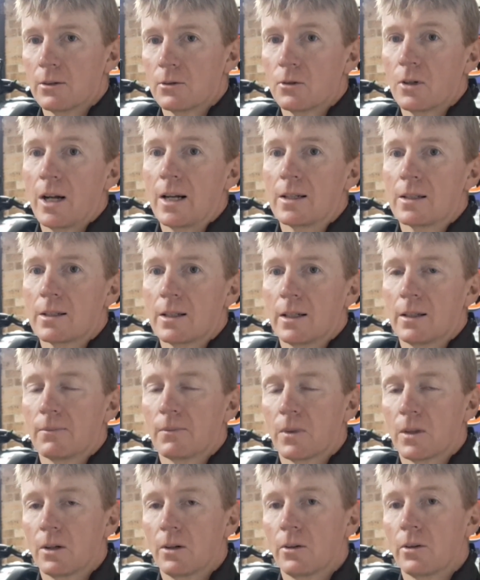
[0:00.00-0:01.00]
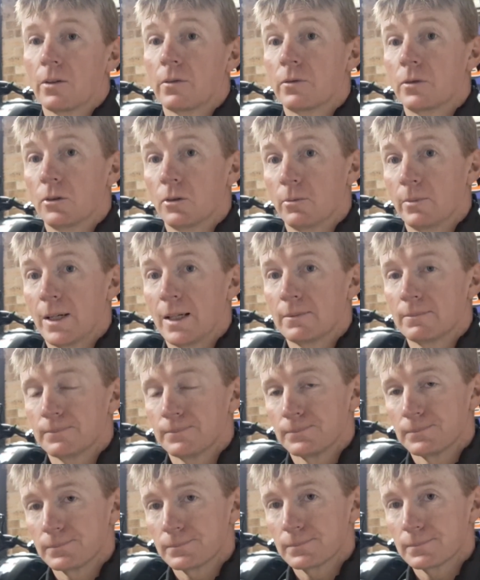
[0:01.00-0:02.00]
tracer on the fuel map.
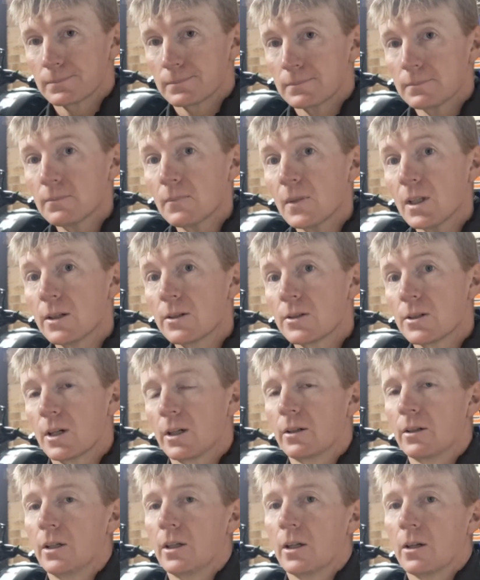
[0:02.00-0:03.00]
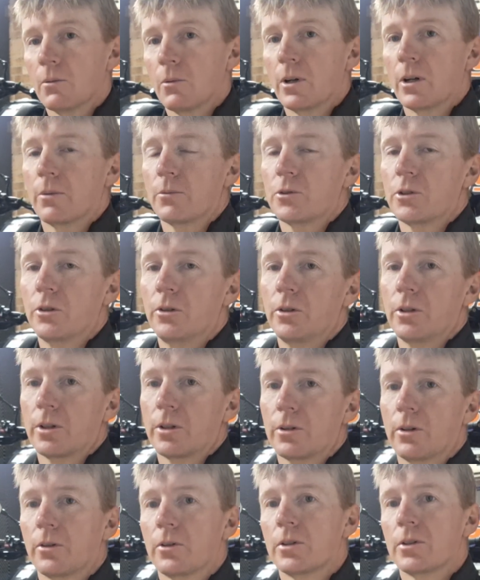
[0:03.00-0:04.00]
So when I'm tuning
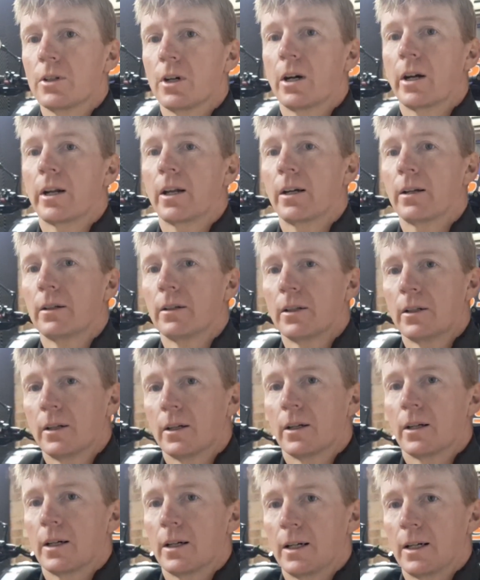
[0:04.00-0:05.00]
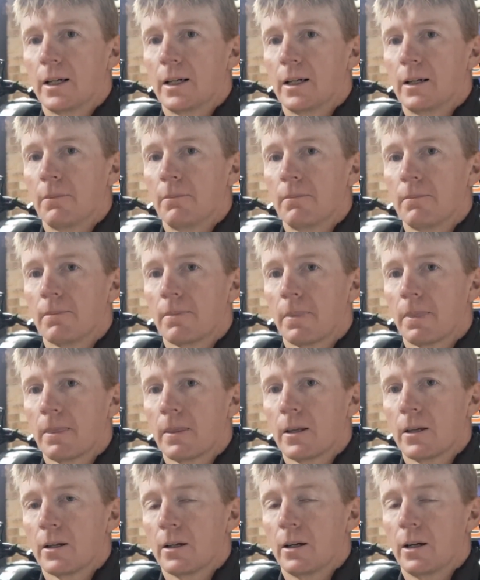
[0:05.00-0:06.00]
it on the dyno,
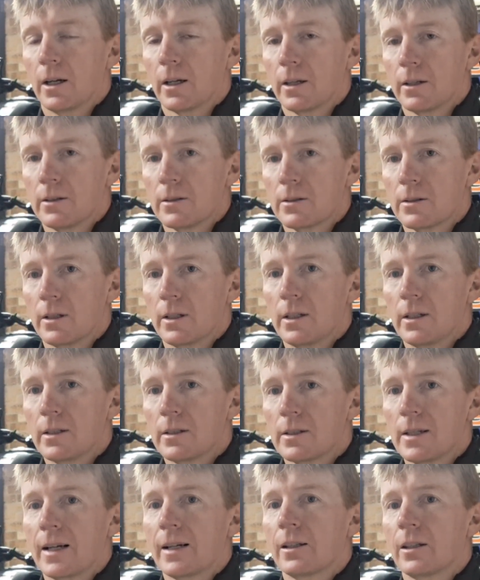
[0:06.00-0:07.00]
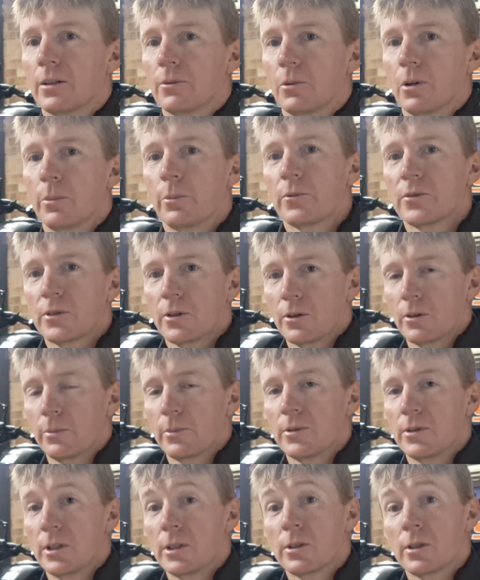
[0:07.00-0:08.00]
I can see exactly what throttle
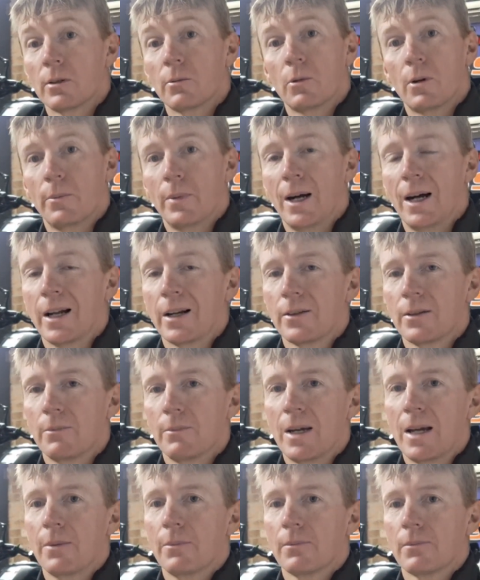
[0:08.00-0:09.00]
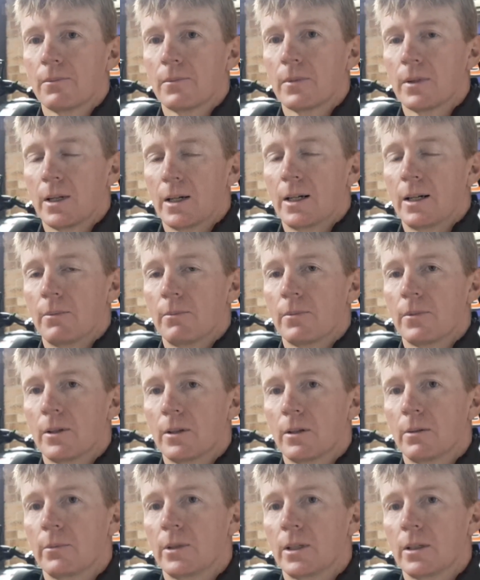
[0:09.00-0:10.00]
position and what part of the map
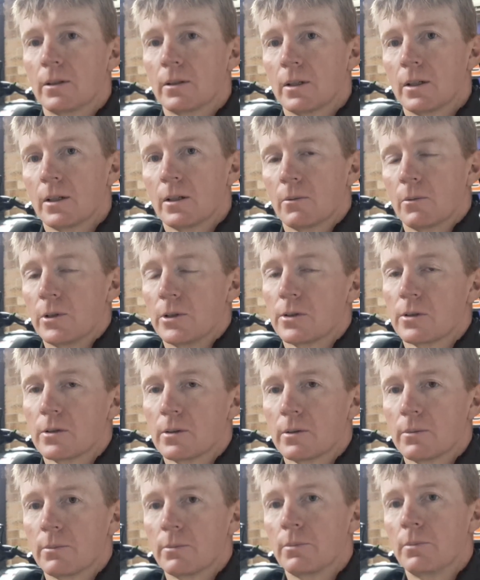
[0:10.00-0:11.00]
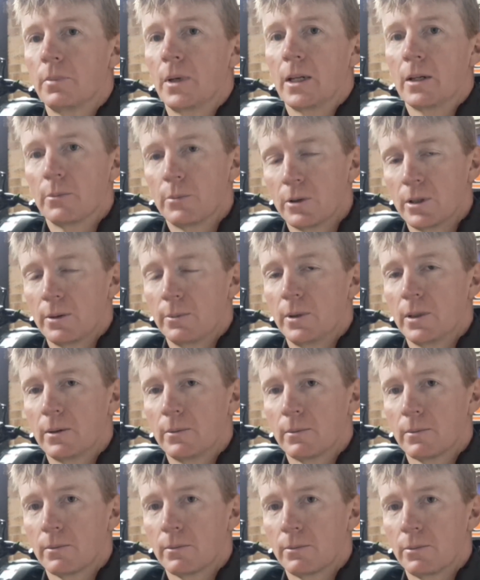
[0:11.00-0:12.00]
that I'm in, which has been a pretty big
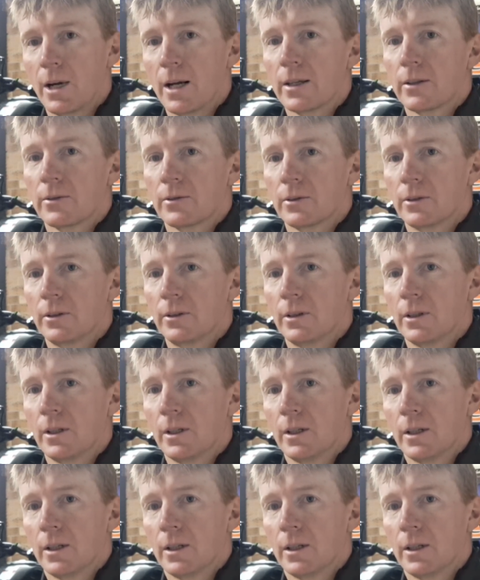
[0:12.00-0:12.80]
breakthrough